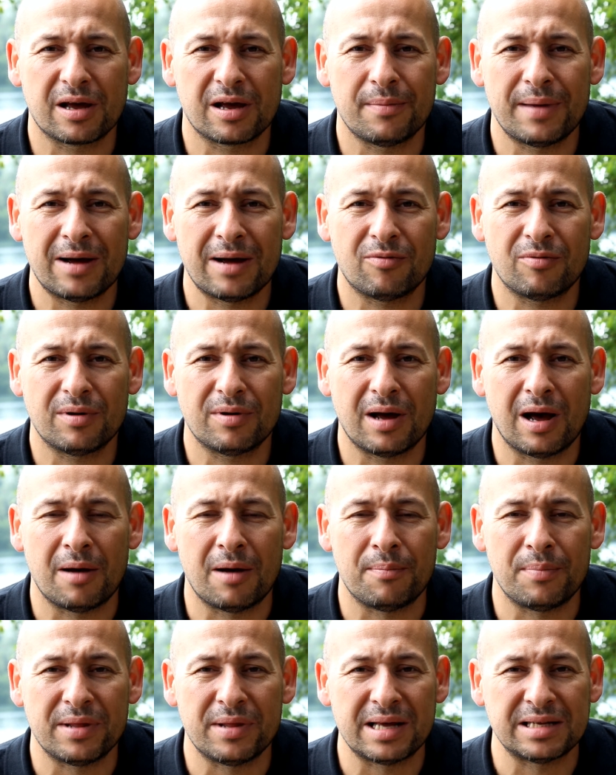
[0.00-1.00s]
come out,
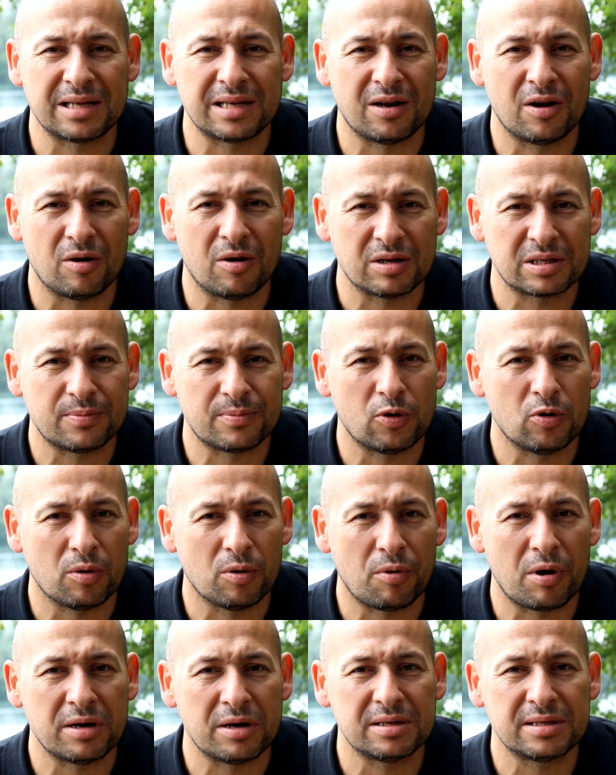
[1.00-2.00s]
but there's a lot of smaller
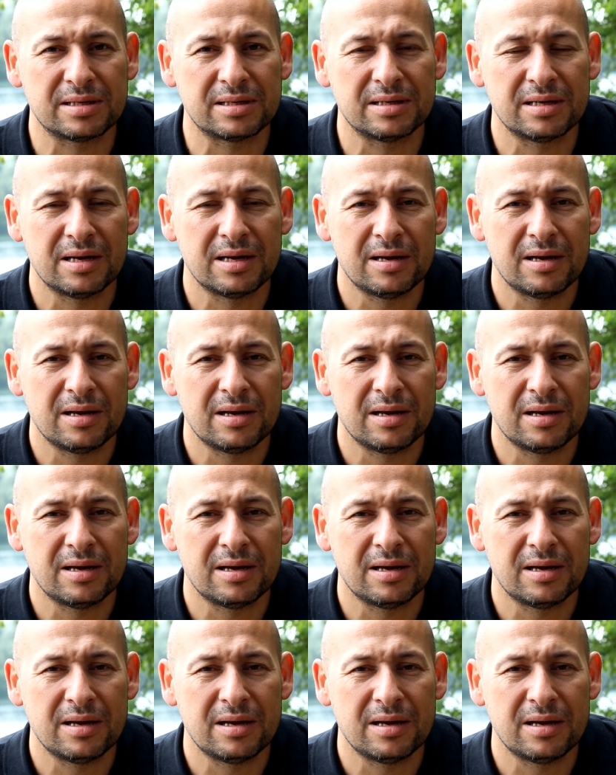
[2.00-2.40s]
ones.